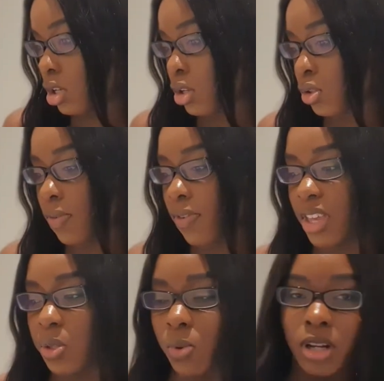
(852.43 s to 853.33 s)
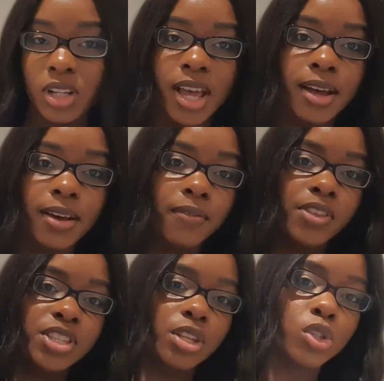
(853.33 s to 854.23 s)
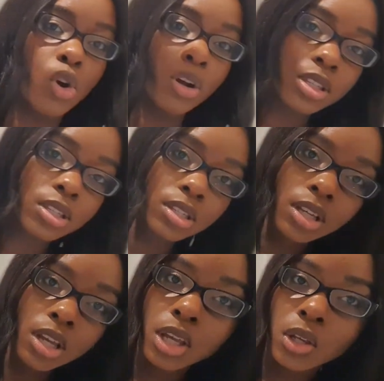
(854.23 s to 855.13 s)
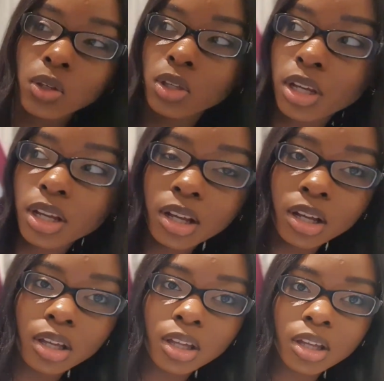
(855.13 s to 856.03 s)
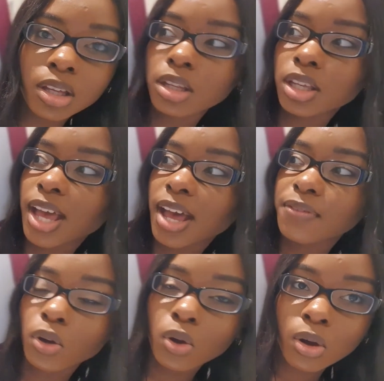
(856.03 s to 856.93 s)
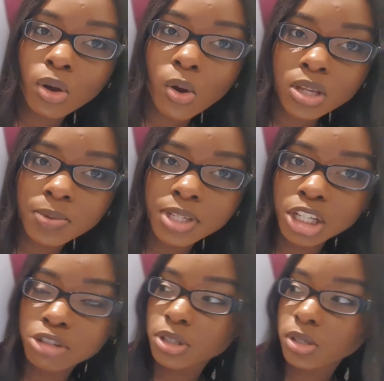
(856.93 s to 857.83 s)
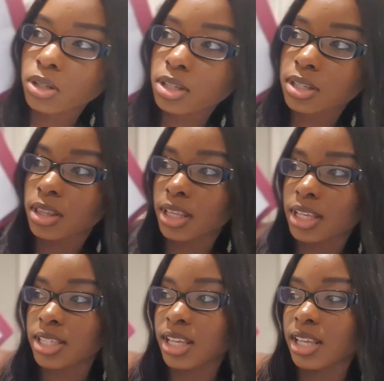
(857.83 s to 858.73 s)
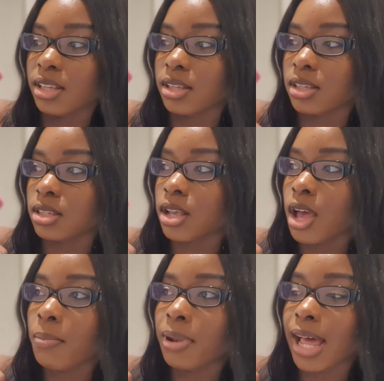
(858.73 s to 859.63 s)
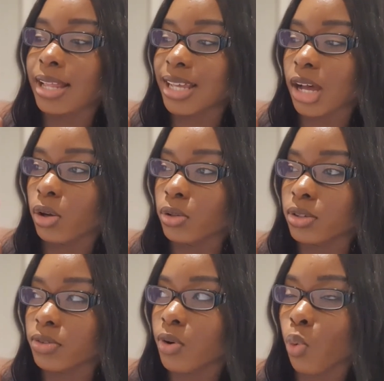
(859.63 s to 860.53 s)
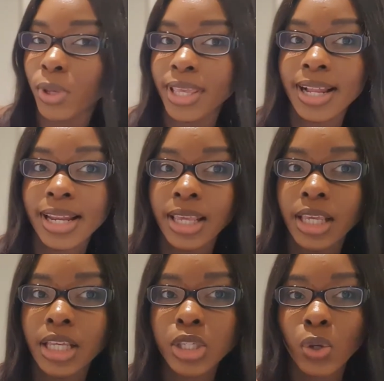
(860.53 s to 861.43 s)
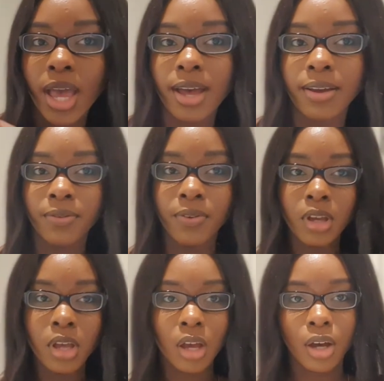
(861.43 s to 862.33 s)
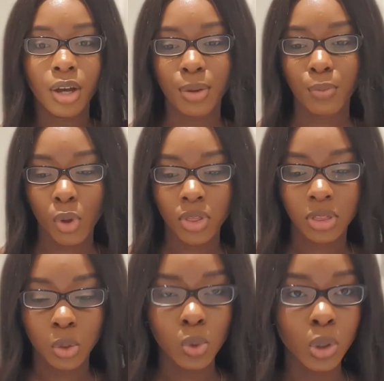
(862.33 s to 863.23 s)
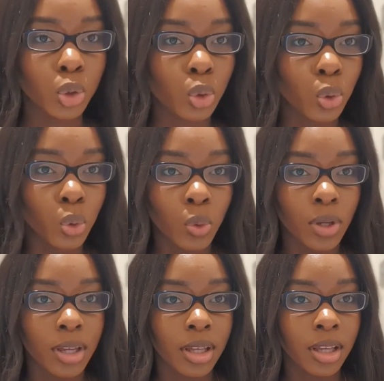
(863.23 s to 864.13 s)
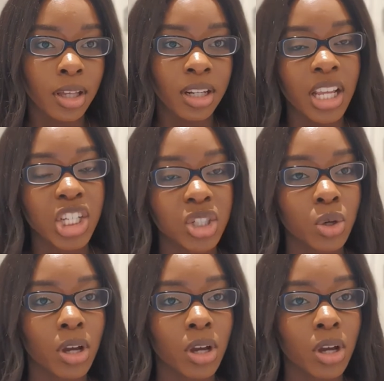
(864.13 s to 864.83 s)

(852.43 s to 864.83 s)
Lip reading: So for this one, you have, this is a taught. You have your course materials. This is planned out weekly. So you have what you will do in each